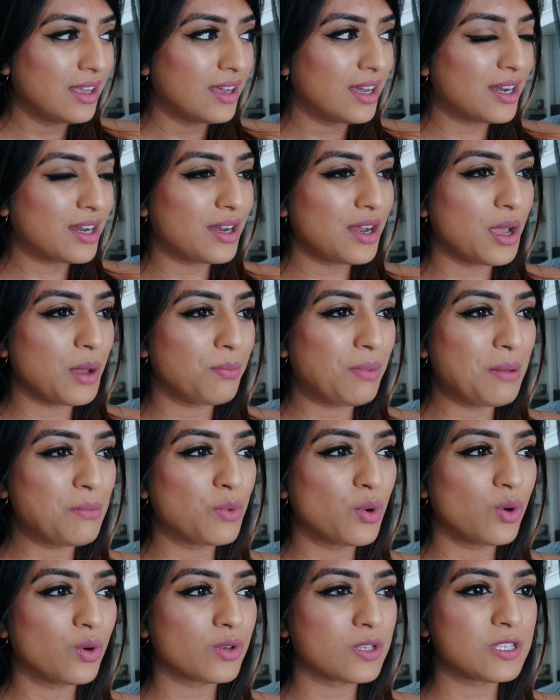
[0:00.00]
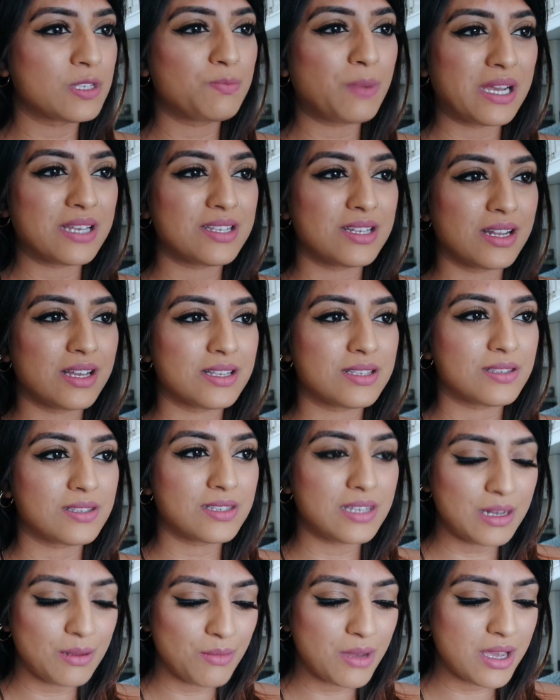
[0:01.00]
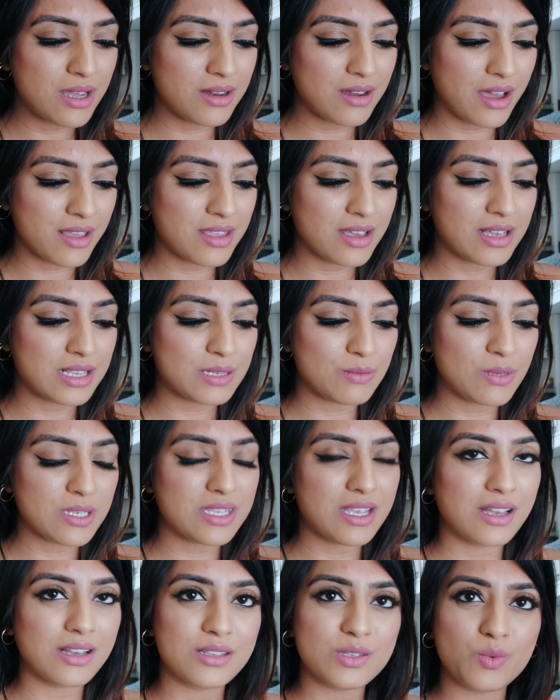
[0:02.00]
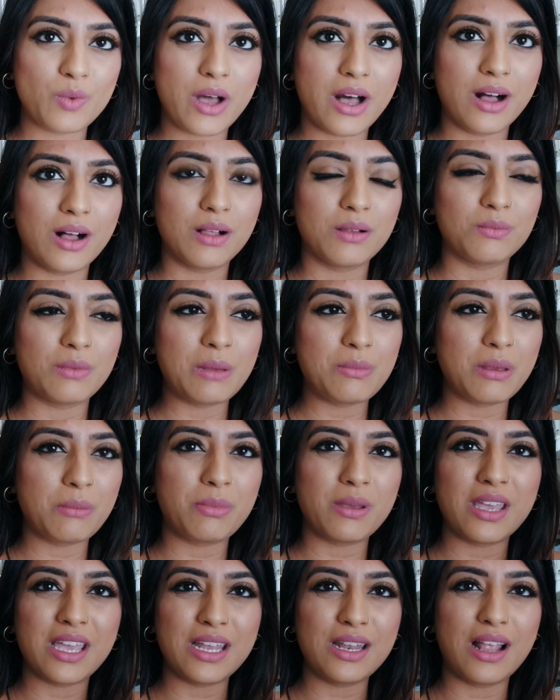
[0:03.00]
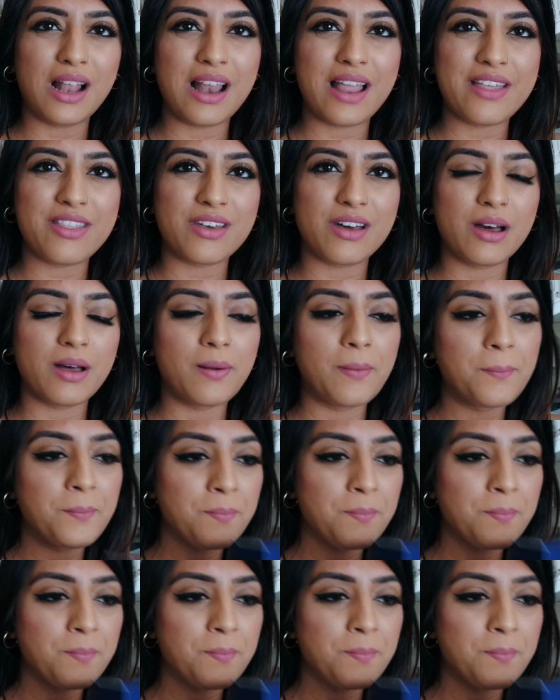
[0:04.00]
I don't know, a bit more spiciness. Cinnamon, I think it's missing as well. Maybe a hint of leather.